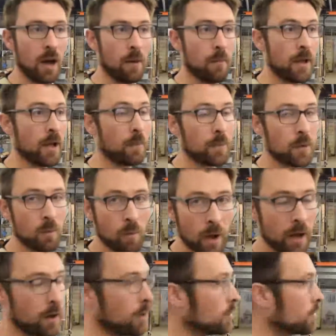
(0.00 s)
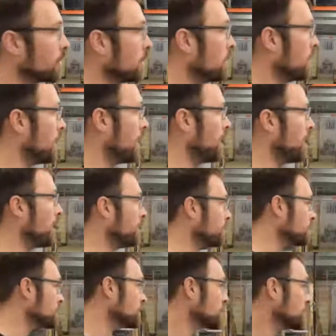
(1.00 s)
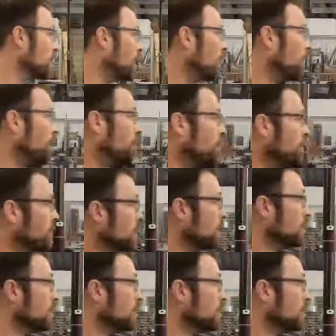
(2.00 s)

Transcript: help you weld, and in